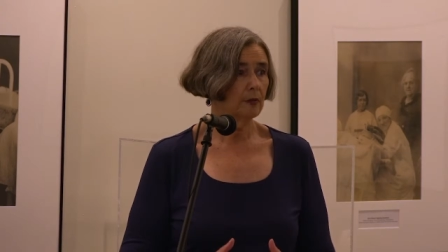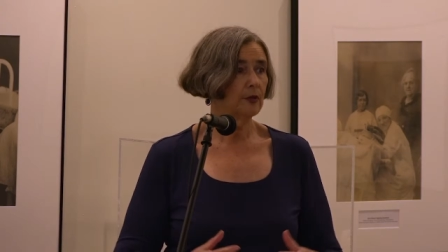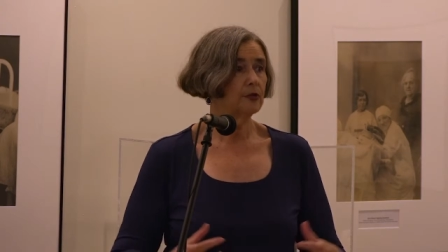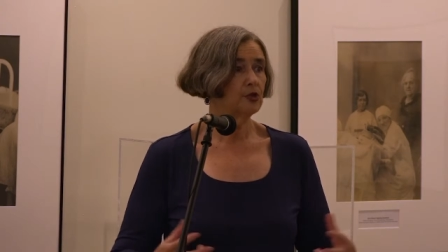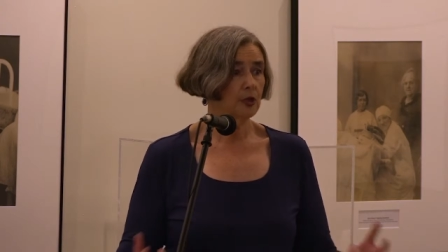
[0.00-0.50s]

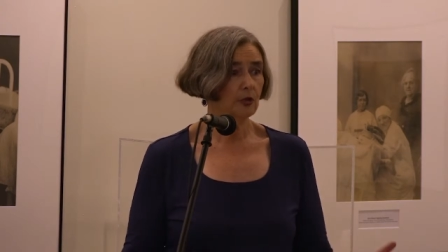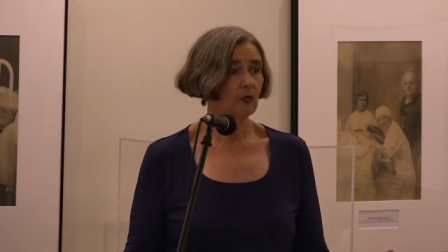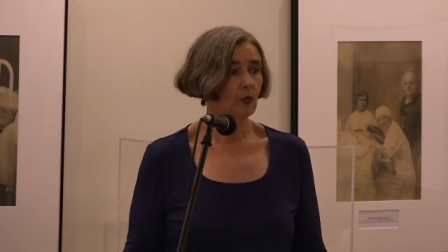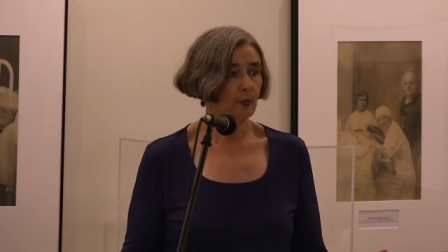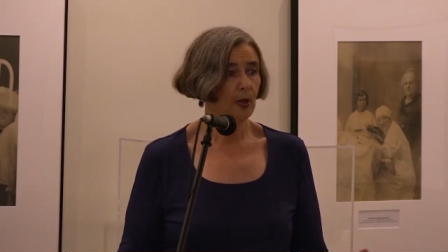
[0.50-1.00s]
the
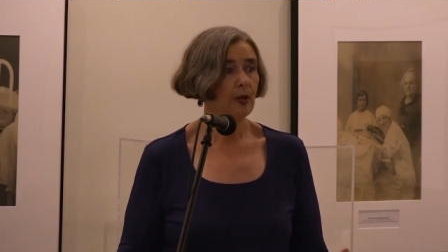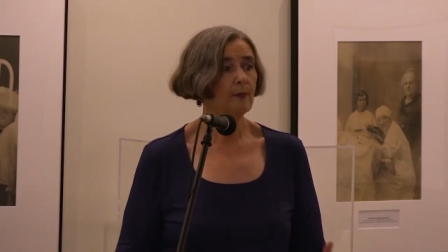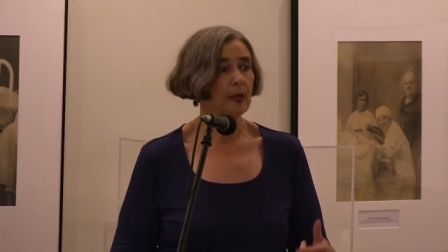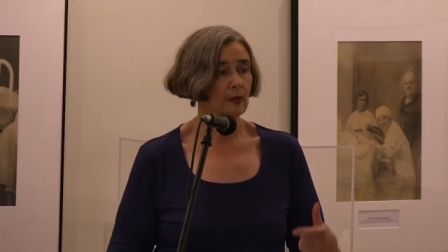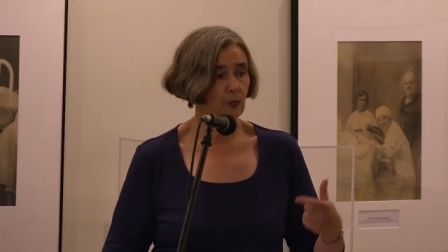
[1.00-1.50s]
general
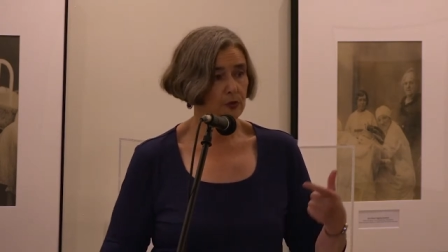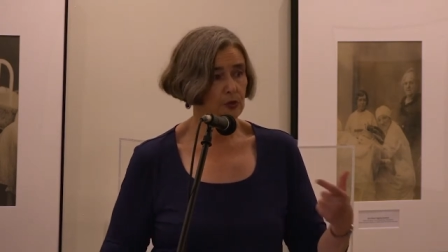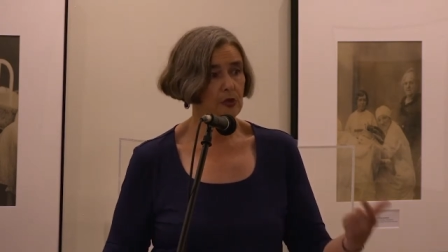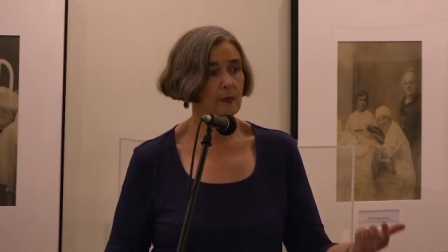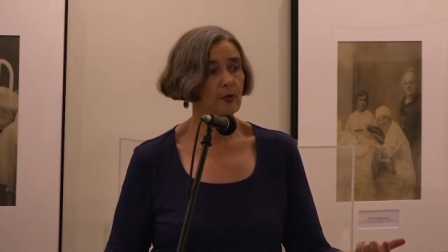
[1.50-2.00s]
public with
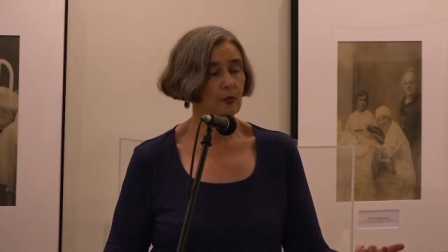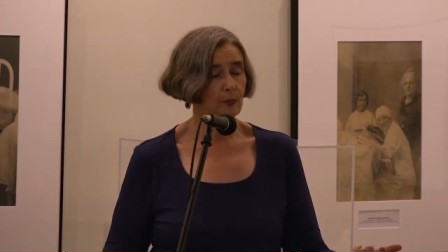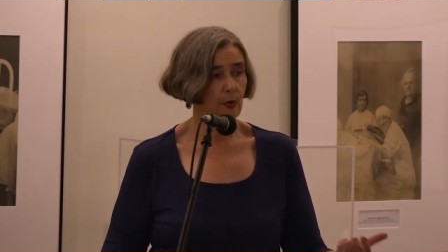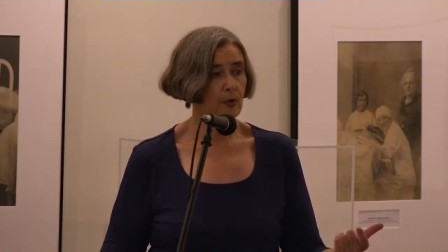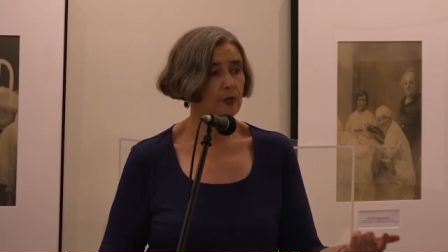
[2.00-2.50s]
some of the
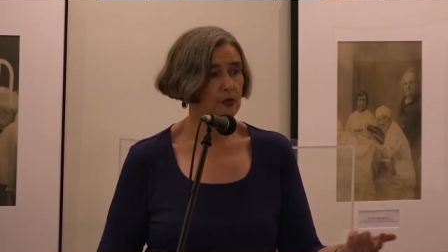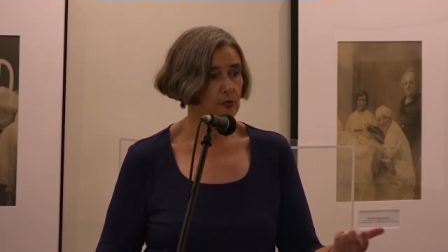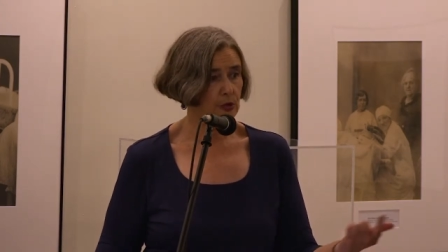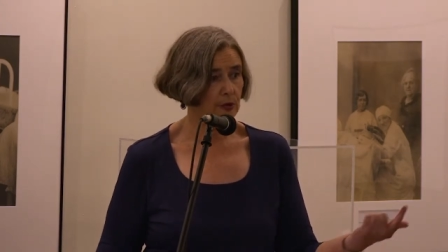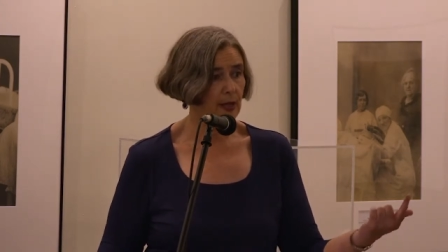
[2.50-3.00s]

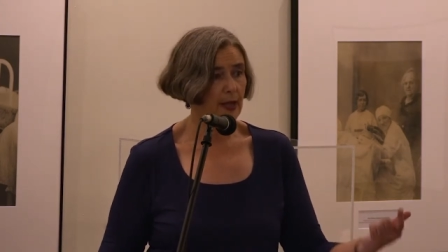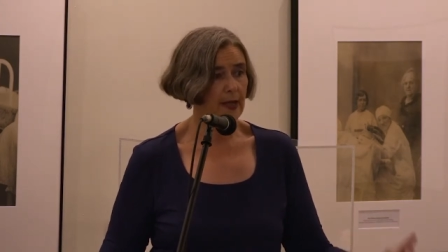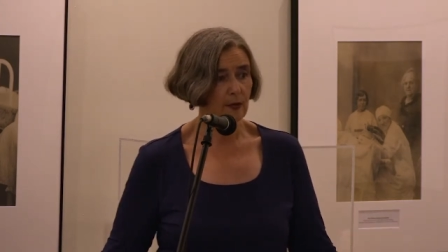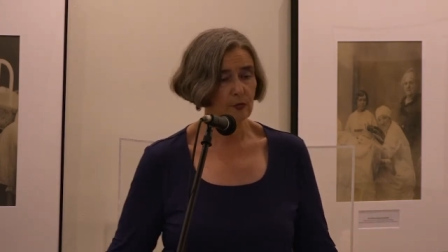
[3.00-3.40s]
produce that they had.